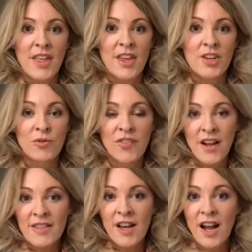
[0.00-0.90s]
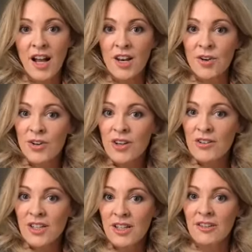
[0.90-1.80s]
You'll find that hyaluronan
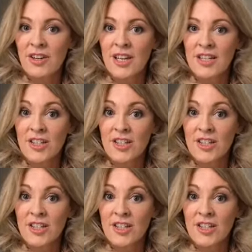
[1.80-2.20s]
is an ingredient